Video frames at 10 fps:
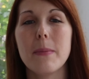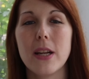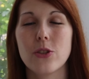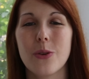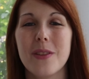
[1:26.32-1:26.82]
to
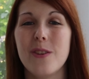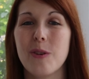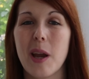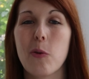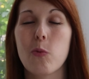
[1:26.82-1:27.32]
make sure that you
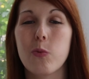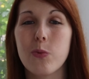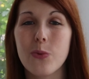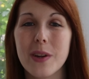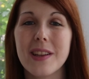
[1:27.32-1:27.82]
get
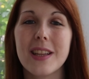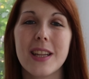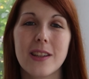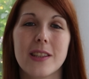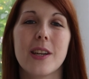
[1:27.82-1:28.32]

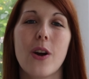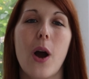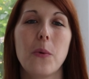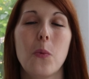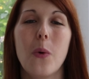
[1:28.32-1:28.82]
really clear
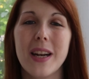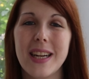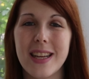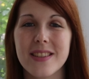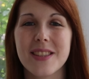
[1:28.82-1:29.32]
on what
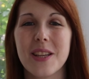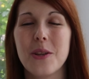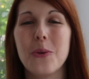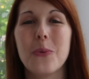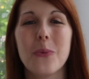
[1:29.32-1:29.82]
it is
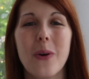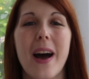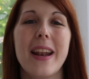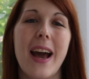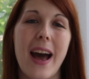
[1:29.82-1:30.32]
that you
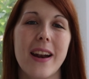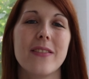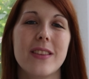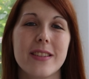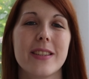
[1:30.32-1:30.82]
want out
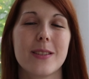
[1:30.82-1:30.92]
of this